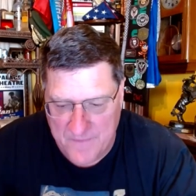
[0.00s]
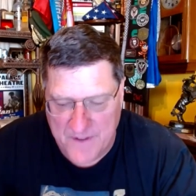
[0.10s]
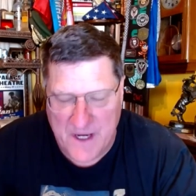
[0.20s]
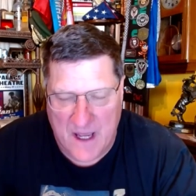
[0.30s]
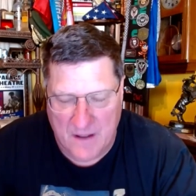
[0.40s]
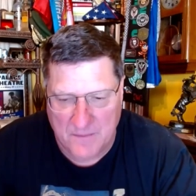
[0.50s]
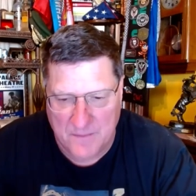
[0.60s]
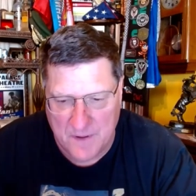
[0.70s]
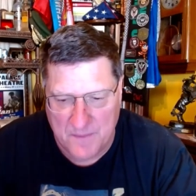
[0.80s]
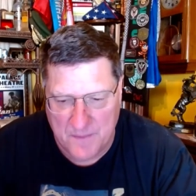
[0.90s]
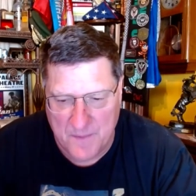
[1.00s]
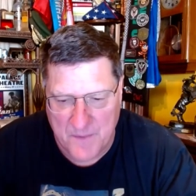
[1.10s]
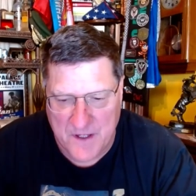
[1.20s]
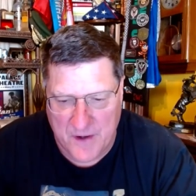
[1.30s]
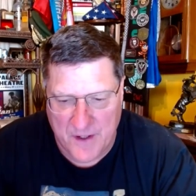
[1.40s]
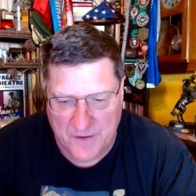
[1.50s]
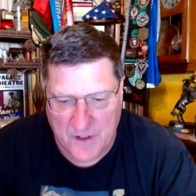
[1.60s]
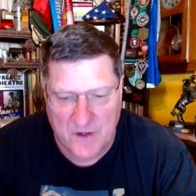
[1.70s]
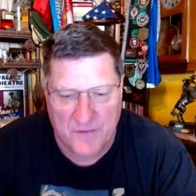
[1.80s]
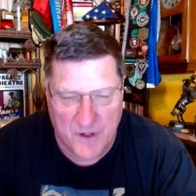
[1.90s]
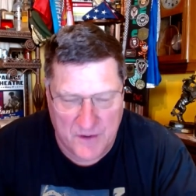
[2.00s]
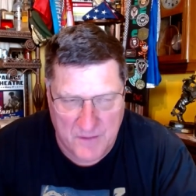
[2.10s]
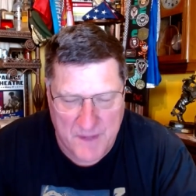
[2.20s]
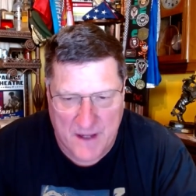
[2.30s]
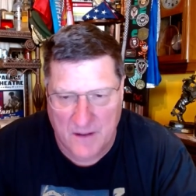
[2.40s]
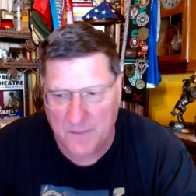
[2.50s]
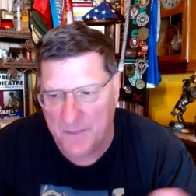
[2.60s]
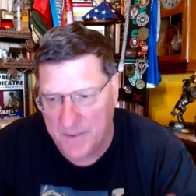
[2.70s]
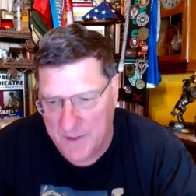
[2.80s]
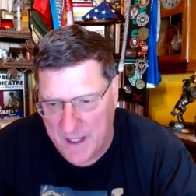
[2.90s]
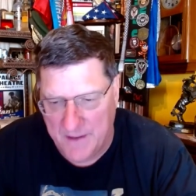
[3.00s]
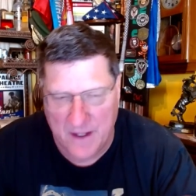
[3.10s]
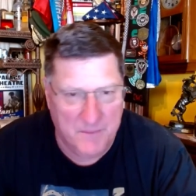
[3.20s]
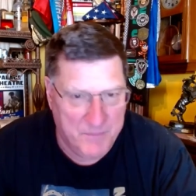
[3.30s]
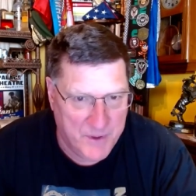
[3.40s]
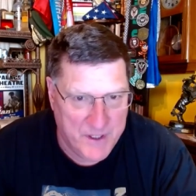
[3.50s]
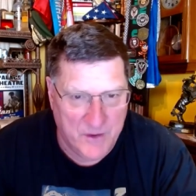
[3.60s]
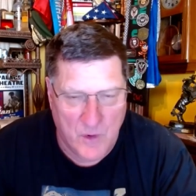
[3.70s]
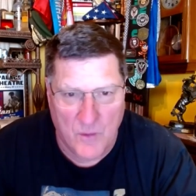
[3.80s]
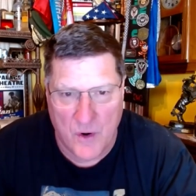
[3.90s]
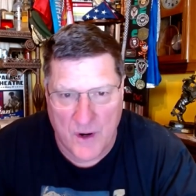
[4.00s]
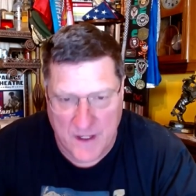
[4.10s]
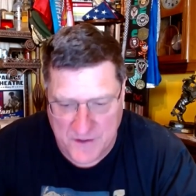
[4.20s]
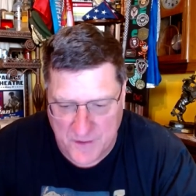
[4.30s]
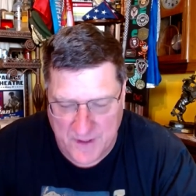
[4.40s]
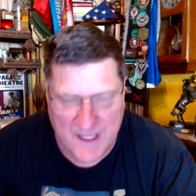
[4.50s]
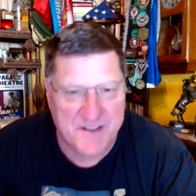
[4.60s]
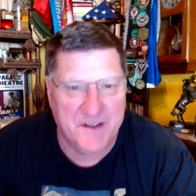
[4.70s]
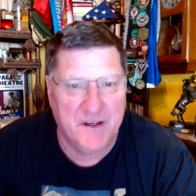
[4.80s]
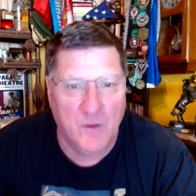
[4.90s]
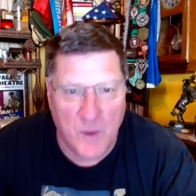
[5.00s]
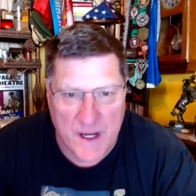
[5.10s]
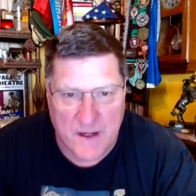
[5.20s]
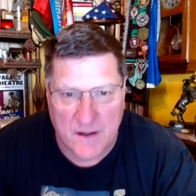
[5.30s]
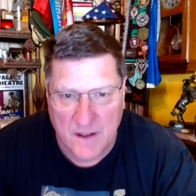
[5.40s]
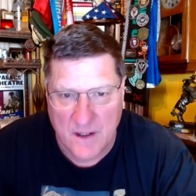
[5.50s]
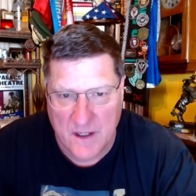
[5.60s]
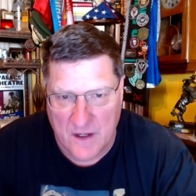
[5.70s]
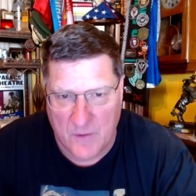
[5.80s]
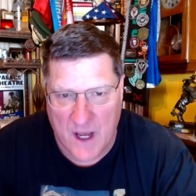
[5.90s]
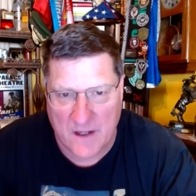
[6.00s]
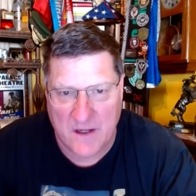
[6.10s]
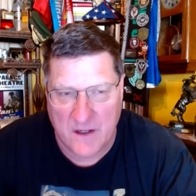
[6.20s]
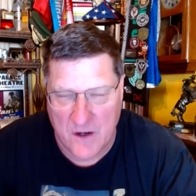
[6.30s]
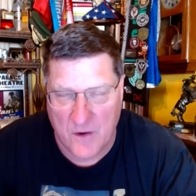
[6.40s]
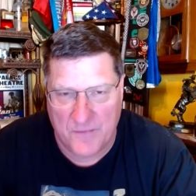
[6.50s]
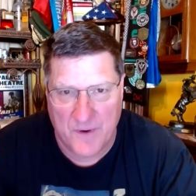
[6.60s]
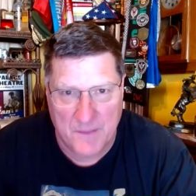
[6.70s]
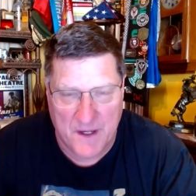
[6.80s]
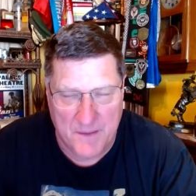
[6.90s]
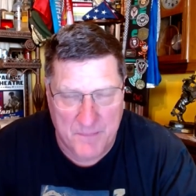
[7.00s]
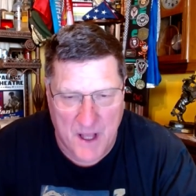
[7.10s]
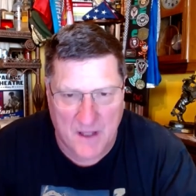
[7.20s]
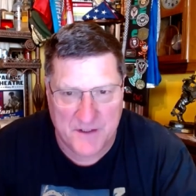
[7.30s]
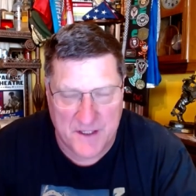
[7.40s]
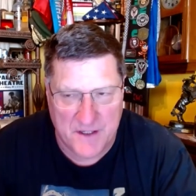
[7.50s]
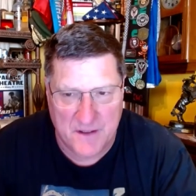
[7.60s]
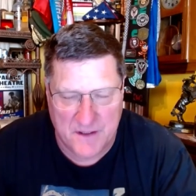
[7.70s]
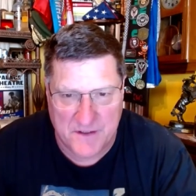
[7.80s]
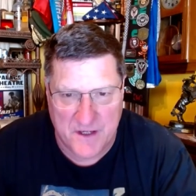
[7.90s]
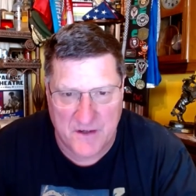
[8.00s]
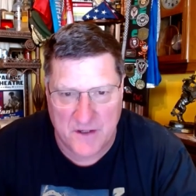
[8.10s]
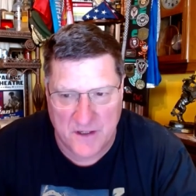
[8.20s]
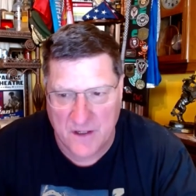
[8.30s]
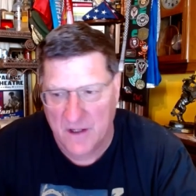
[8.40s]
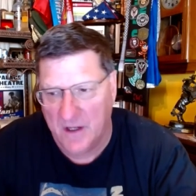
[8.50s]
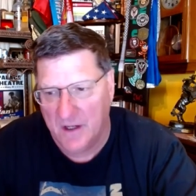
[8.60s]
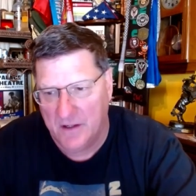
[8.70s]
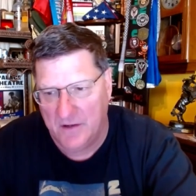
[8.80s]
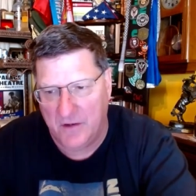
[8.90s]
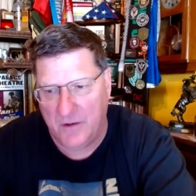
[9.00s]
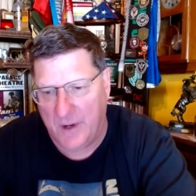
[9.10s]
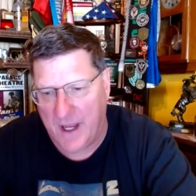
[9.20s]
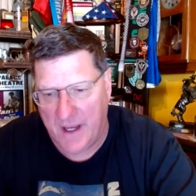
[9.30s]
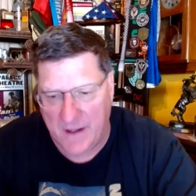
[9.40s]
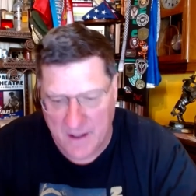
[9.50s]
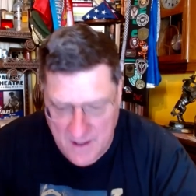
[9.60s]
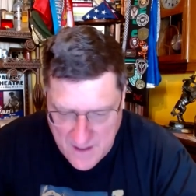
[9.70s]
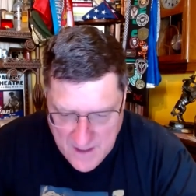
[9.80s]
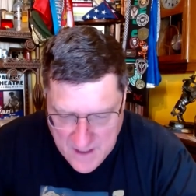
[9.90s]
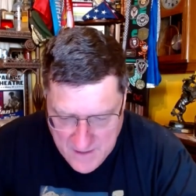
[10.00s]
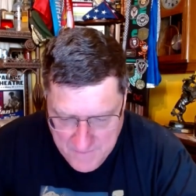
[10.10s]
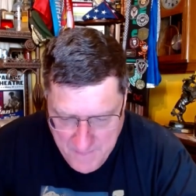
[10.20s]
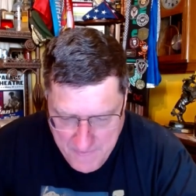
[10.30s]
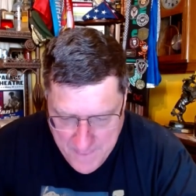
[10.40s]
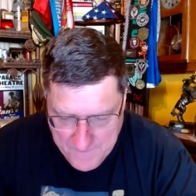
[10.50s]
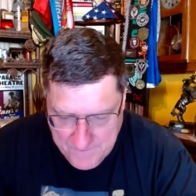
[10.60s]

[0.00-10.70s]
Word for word: fissile uh, material to convert to metal and then put into a warhead. So in less than a week, Iran can go from a policy decision to a um,